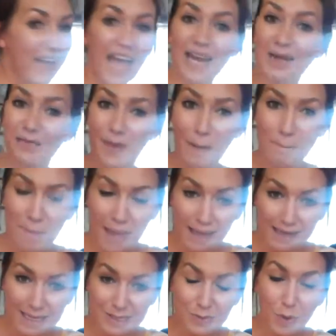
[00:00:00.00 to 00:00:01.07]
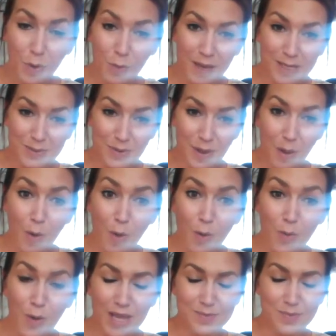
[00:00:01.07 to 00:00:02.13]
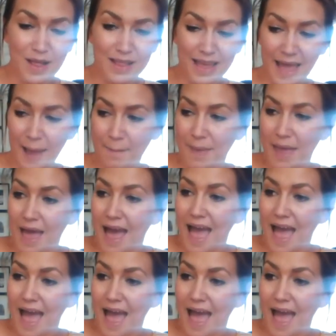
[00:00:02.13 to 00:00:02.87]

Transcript: Any fan mail is almost always welcome.